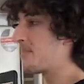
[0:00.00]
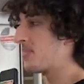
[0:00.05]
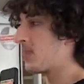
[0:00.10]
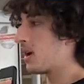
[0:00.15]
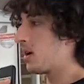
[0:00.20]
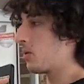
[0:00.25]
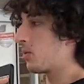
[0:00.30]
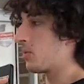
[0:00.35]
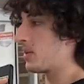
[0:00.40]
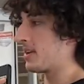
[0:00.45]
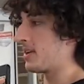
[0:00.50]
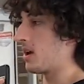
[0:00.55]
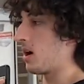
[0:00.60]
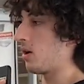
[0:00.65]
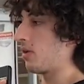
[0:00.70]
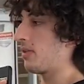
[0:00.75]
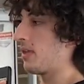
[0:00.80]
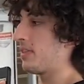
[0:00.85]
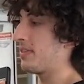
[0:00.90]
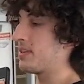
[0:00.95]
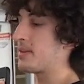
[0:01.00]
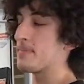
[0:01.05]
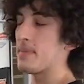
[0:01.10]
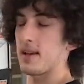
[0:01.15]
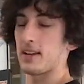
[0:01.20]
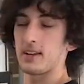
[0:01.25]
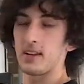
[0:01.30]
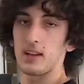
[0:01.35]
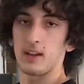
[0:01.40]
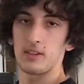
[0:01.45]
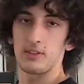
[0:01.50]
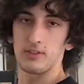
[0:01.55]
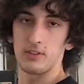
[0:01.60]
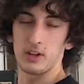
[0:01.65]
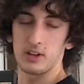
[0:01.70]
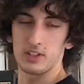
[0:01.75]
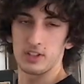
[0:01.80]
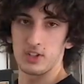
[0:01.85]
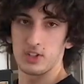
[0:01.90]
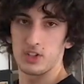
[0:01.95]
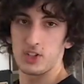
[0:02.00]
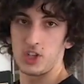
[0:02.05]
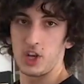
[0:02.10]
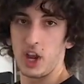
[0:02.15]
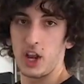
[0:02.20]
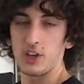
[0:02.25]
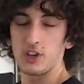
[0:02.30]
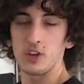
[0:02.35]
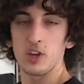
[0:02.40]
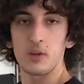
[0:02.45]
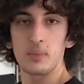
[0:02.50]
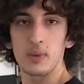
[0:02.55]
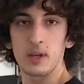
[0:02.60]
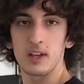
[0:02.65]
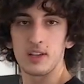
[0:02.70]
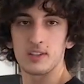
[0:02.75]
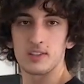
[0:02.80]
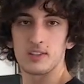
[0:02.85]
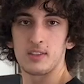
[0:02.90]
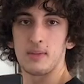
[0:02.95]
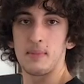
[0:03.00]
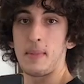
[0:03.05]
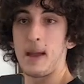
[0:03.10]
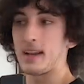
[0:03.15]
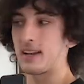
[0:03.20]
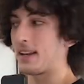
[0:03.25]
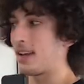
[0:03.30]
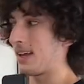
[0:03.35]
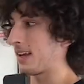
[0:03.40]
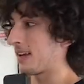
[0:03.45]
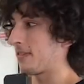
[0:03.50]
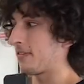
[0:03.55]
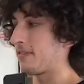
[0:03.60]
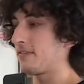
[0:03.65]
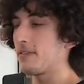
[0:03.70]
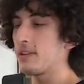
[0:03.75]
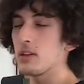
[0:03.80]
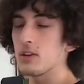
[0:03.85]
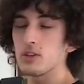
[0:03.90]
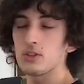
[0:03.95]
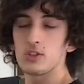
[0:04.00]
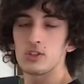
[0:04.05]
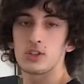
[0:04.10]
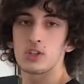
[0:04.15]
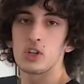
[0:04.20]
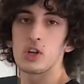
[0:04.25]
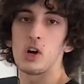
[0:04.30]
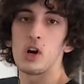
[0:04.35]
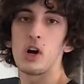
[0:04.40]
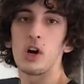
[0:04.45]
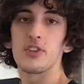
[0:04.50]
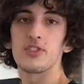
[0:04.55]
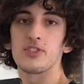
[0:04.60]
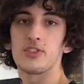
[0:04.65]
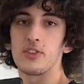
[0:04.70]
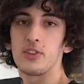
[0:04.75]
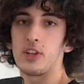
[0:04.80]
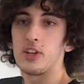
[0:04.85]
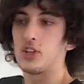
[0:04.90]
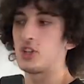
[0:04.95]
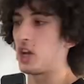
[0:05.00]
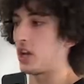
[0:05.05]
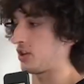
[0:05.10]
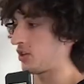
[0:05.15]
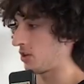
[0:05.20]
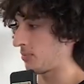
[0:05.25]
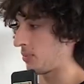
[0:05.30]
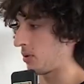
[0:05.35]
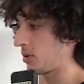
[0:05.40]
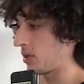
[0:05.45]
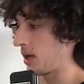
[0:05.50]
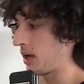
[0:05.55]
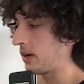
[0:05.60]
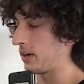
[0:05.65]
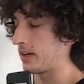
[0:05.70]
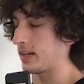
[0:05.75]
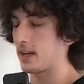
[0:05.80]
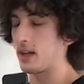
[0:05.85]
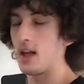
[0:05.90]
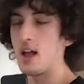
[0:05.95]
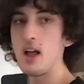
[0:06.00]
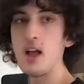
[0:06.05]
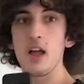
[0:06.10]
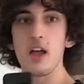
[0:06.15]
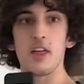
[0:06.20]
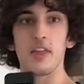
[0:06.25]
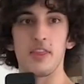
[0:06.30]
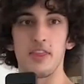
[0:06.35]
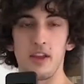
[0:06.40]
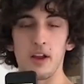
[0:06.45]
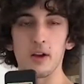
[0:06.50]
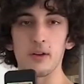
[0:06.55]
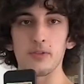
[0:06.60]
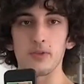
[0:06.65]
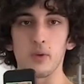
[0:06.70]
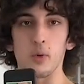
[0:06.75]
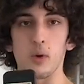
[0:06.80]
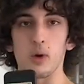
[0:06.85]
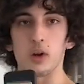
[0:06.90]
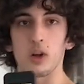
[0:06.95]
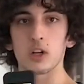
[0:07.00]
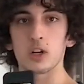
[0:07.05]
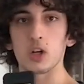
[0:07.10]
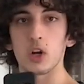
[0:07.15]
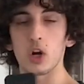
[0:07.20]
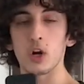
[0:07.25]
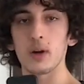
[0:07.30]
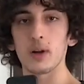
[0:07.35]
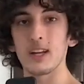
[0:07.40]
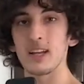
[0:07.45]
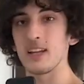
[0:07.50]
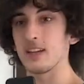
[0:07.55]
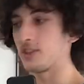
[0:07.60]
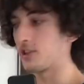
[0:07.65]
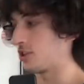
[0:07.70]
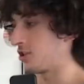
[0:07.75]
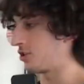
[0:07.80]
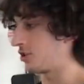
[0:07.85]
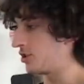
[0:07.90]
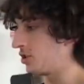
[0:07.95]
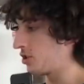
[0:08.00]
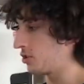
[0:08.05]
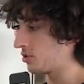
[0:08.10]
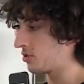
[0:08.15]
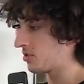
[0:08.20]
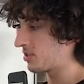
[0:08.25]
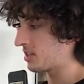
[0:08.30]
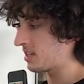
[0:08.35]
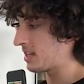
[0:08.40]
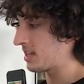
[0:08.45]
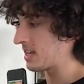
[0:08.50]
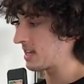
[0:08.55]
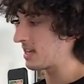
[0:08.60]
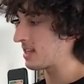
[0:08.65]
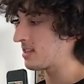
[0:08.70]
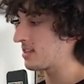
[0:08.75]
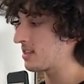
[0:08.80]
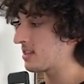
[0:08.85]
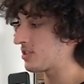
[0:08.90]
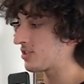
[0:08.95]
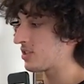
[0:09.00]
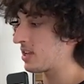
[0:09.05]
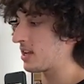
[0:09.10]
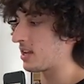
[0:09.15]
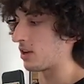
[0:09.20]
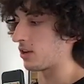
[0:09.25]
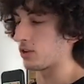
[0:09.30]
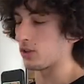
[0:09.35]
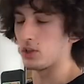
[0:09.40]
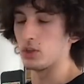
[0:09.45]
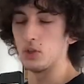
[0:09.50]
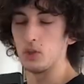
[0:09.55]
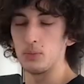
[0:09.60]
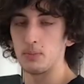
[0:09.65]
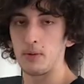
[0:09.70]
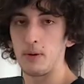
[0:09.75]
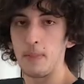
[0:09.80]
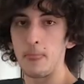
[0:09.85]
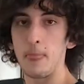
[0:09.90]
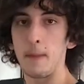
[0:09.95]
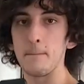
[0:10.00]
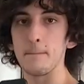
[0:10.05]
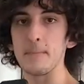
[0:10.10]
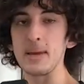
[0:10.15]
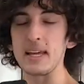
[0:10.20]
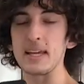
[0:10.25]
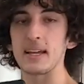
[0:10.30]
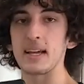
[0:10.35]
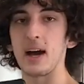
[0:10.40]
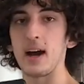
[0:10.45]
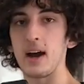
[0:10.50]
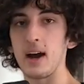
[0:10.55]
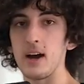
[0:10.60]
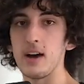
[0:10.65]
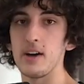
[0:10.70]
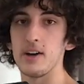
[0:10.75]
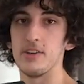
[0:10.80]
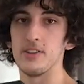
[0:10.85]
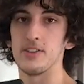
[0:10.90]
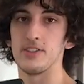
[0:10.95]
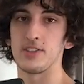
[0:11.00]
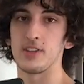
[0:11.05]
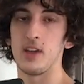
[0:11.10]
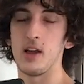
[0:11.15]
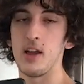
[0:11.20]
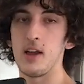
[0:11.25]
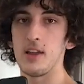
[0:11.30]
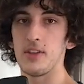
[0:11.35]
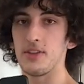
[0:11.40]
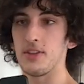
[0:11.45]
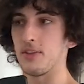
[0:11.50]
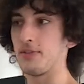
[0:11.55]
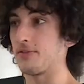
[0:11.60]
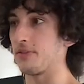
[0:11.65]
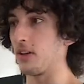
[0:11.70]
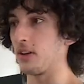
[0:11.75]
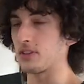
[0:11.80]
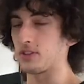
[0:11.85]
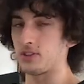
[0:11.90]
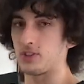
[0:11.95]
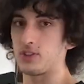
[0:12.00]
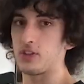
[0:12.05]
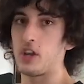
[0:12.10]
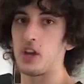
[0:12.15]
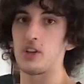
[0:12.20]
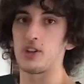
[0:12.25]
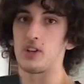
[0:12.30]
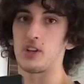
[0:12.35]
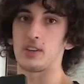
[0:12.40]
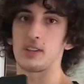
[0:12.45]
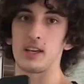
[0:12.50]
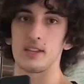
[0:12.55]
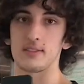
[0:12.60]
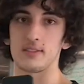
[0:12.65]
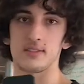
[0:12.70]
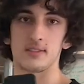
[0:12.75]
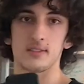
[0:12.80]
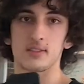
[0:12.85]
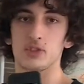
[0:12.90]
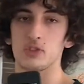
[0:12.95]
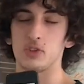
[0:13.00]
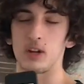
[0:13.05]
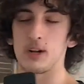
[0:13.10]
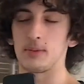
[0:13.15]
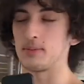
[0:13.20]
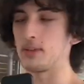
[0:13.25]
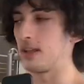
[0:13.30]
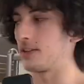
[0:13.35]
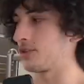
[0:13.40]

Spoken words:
we know that the magnetic flux is changing because the magnetic field is constantly changing polarity. Therefore, current is induced in this inner loop because the flux is changing. That's straight up Lenz's